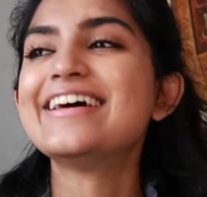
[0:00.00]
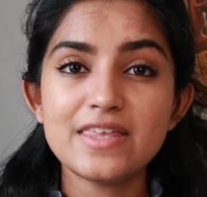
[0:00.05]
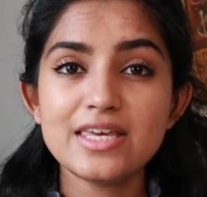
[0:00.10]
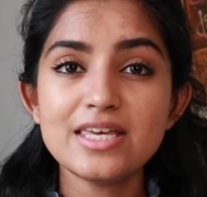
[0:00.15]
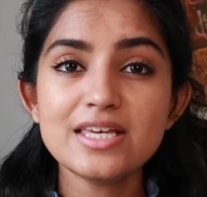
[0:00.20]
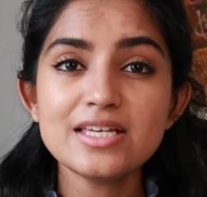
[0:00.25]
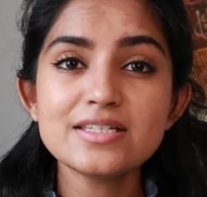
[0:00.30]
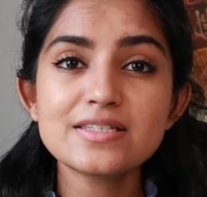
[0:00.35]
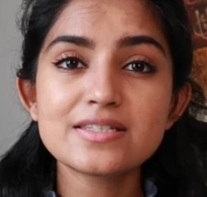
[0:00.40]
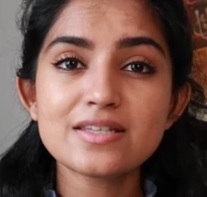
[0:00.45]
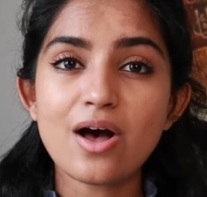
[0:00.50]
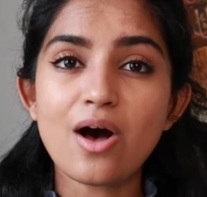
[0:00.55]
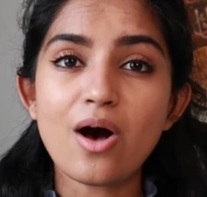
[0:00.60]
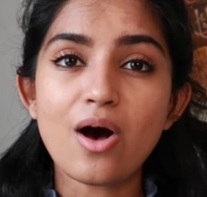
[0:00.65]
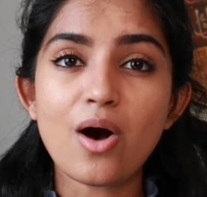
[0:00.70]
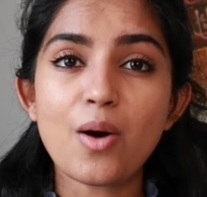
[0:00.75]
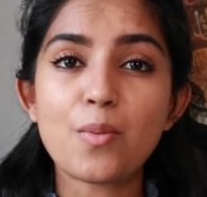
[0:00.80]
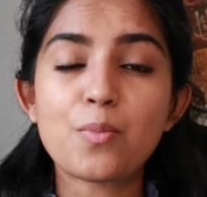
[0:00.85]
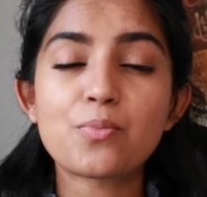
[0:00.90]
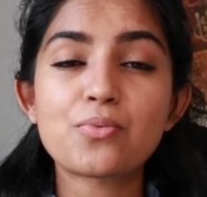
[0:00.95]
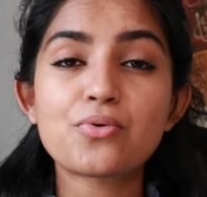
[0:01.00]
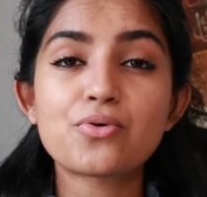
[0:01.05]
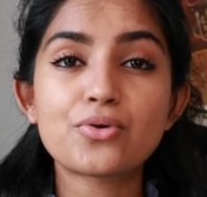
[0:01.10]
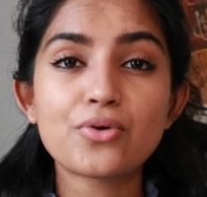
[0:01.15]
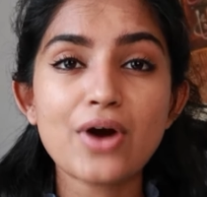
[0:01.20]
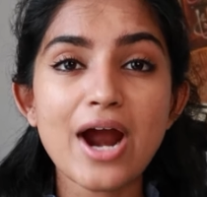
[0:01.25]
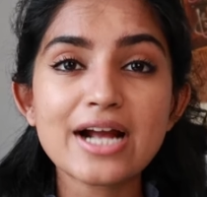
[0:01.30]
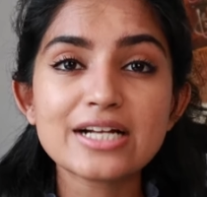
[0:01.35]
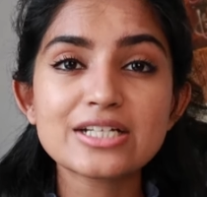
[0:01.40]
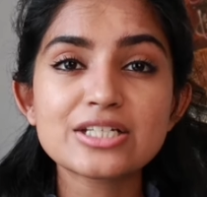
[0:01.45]
These are
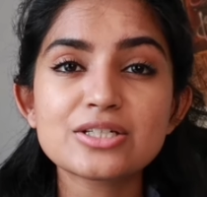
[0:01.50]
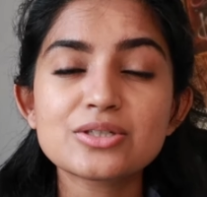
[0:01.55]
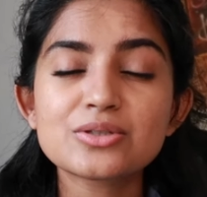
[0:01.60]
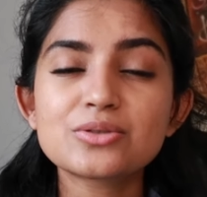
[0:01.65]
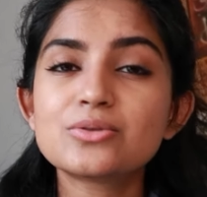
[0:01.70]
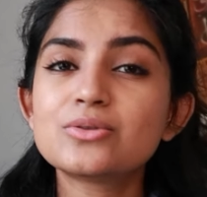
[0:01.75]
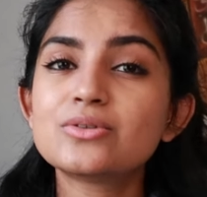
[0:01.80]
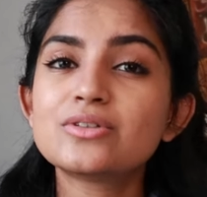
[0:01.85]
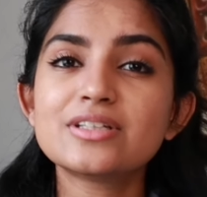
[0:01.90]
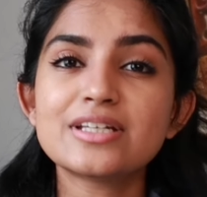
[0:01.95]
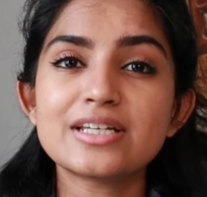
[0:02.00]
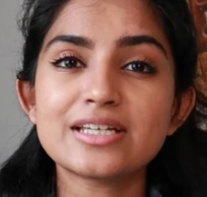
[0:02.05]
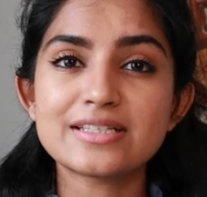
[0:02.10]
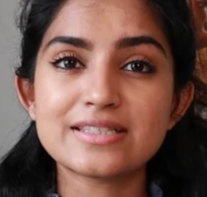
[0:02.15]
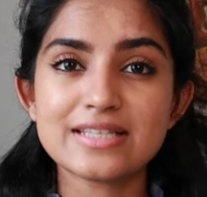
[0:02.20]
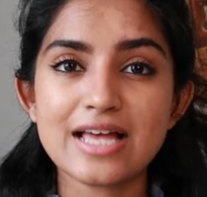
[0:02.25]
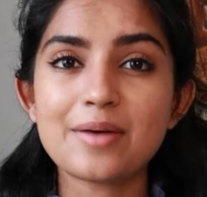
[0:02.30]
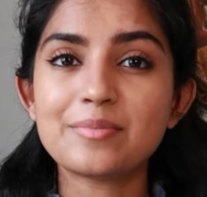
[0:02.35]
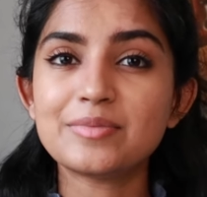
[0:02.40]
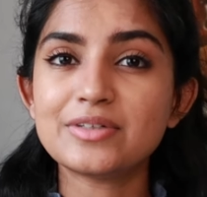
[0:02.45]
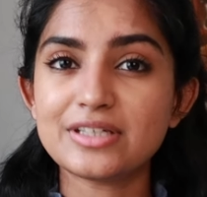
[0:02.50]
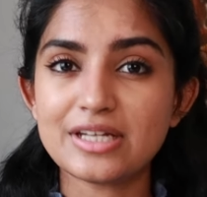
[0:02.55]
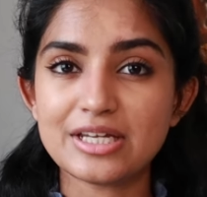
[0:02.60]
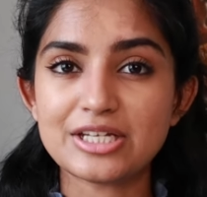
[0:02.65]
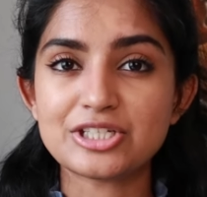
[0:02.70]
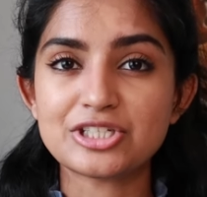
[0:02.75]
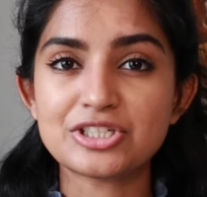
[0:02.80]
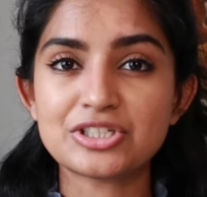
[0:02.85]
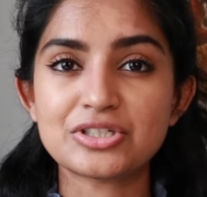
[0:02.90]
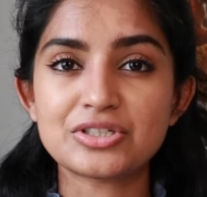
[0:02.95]
practical
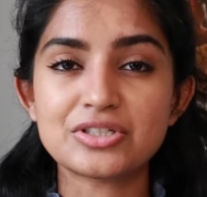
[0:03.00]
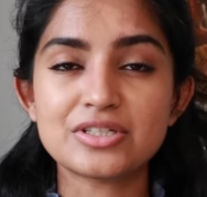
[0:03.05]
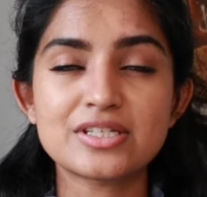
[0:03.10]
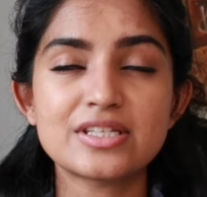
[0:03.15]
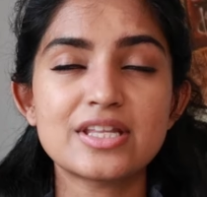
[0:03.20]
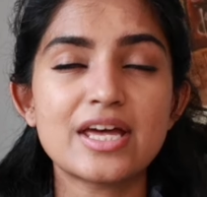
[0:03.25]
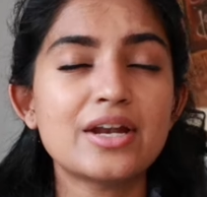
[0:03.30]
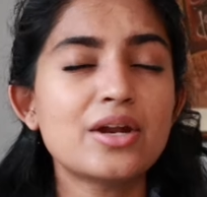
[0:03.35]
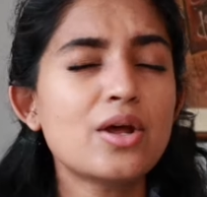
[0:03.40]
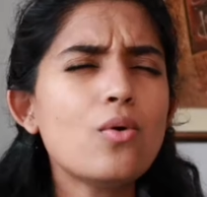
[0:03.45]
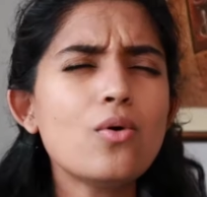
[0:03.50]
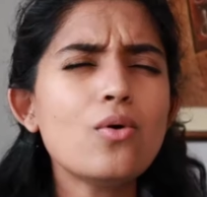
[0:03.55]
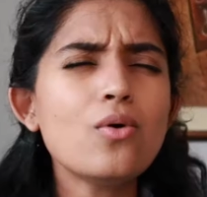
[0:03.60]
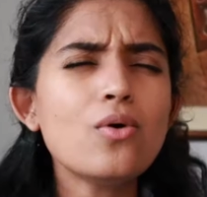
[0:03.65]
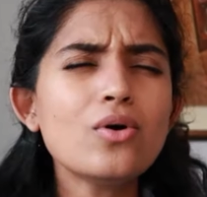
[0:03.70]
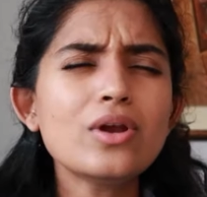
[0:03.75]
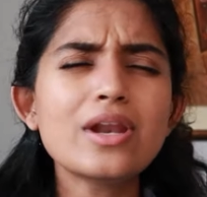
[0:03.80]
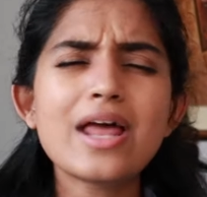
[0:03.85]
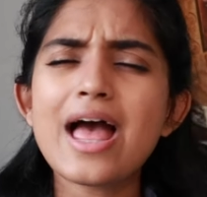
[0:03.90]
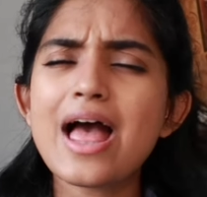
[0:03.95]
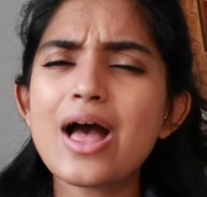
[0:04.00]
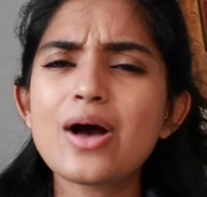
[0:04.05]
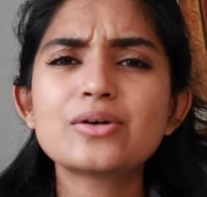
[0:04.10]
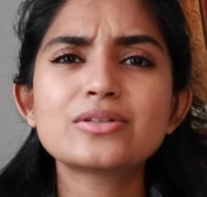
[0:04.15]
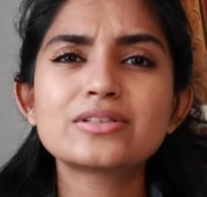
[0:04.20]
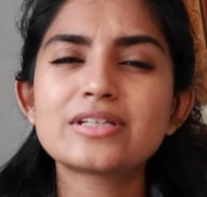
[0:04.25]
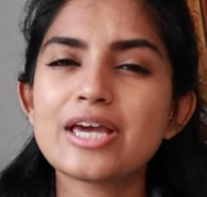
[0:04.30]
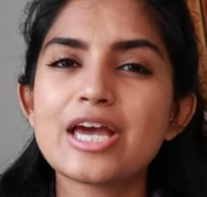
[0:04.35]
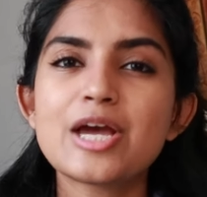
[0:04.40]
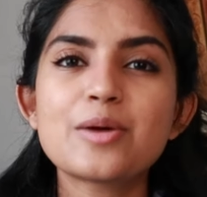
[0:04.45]
examinations that all
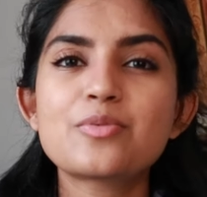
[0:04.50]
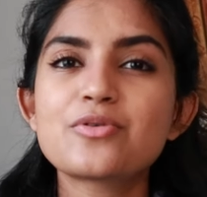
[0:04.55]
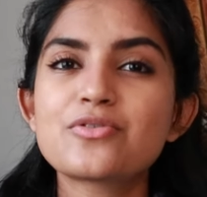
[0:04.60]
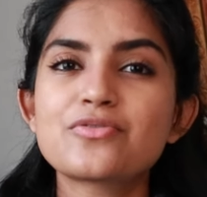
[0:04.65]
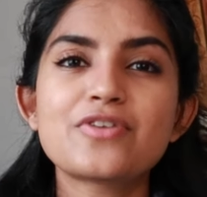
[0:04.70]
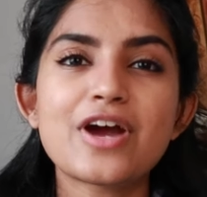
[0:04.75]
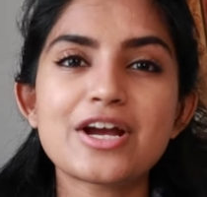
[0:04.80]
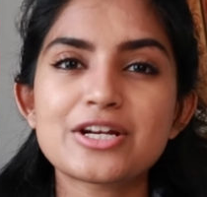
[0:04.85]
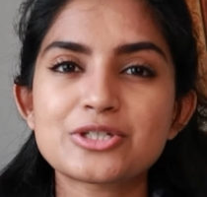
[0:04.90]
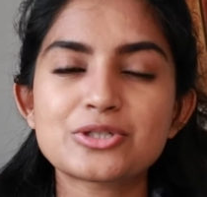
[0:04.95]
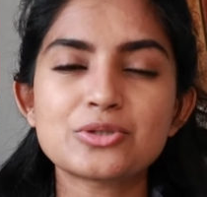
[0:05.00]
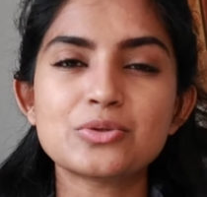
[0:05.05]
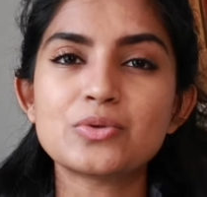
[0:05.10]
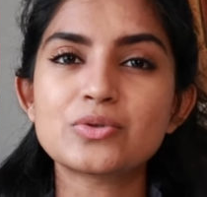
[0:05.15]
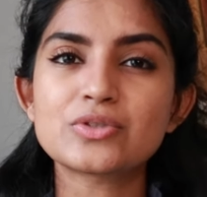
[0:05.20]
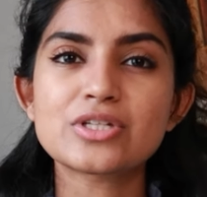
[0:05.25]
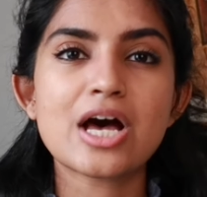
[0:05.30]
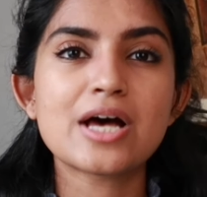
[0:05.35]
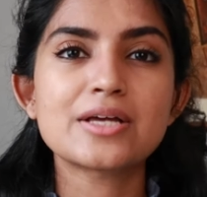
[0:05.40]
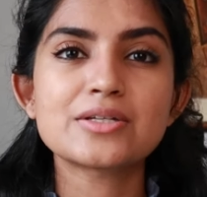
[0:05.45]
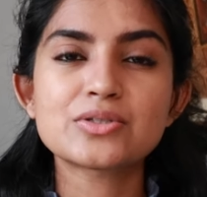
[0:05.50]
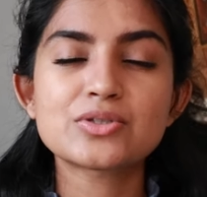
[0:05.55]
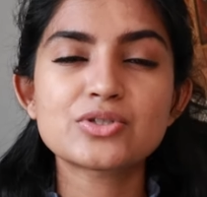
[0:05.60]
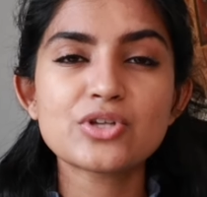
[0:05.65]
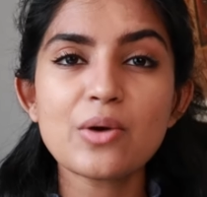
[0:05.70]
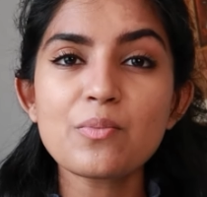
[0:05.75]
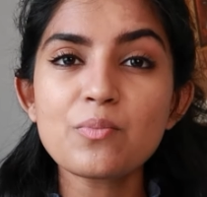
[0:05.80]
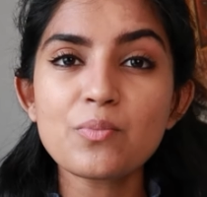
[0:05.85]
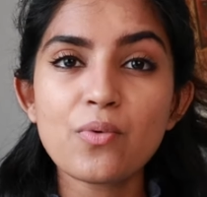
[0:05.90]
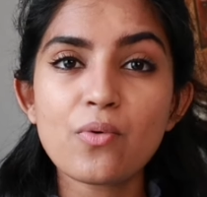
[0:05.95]
healthcare professionals at
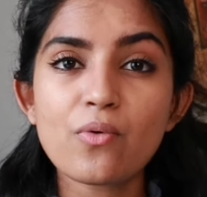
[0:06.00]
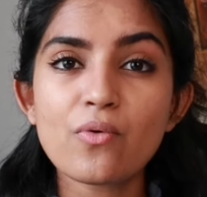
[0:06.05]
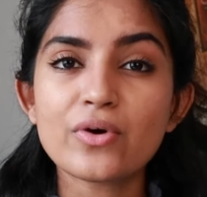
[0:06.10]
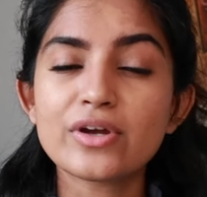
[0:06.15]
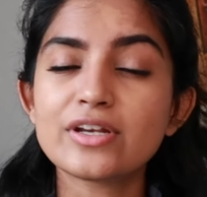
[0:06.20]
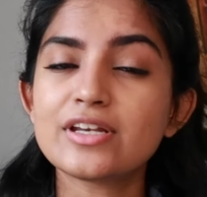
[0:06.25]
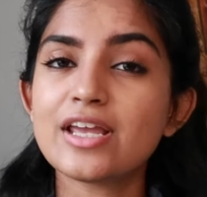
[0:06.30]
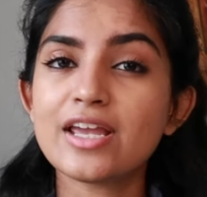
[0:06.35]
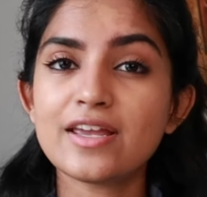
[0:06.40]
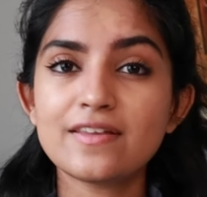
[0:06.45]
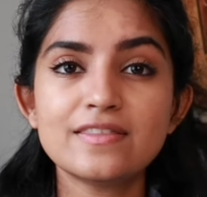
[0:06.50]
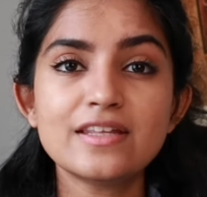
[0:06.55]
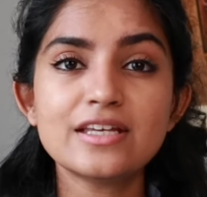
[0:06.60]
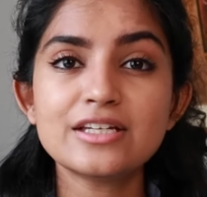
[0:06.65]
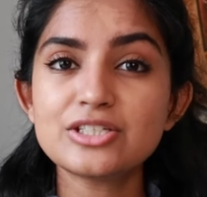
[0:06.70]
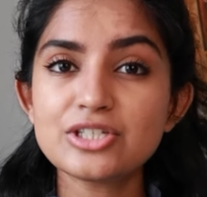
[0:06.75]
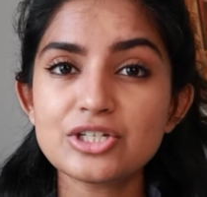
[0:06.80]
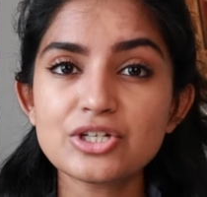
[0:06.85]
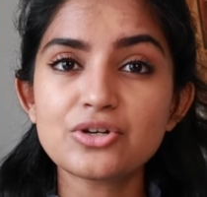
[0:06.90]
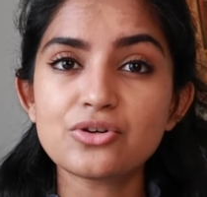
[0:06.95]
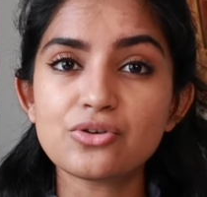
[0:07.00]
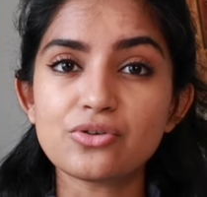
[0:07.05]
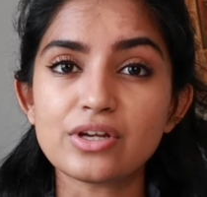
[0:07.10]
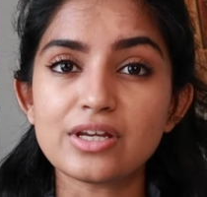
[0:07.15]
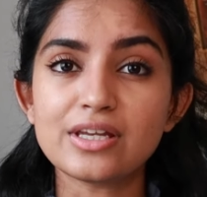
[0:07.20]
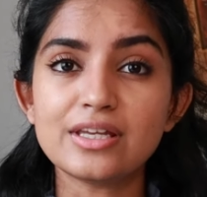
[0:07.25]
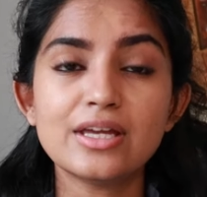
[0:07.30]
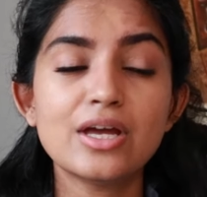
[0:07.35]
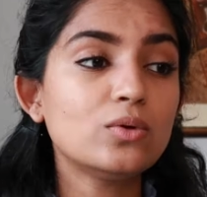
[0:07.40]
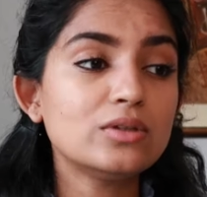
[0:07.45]
some point in their
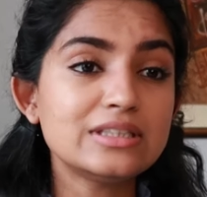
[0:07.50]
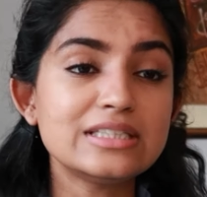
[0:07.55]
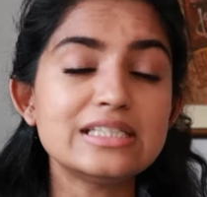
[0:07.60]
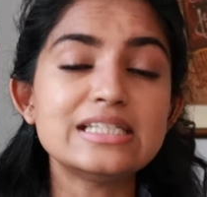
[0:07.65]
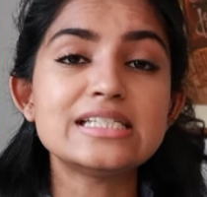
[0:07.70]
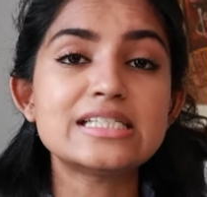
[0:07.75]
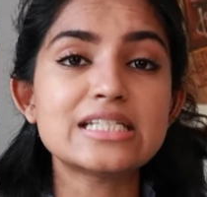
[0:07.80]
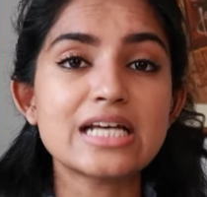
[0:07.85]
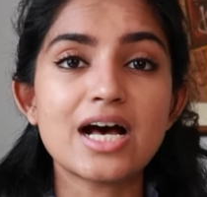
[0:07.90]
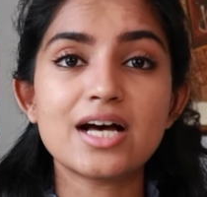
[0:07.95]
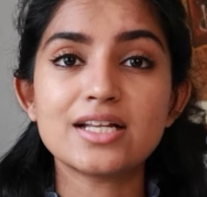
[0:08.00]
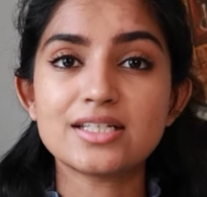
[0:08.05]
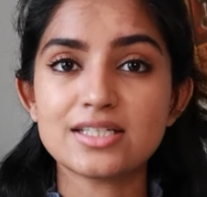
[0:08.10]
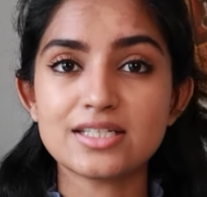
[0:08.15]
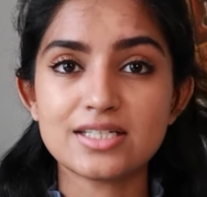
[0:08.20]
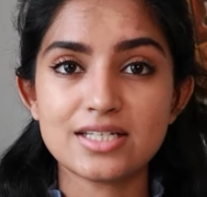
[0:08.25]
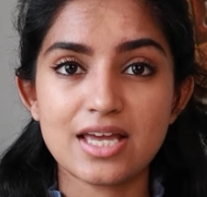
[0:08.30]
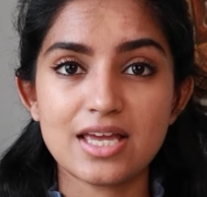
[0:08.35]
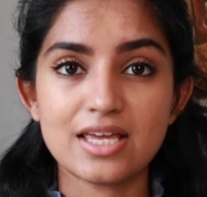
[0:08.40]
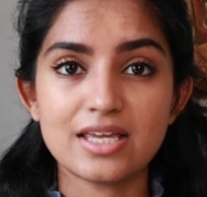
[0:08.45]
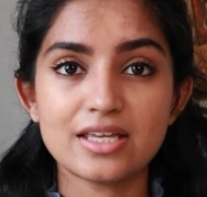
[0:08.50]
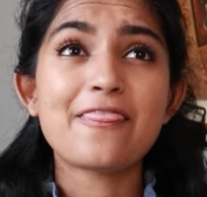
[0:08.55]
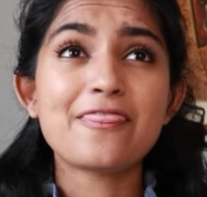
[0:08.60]
degree will need to undertake.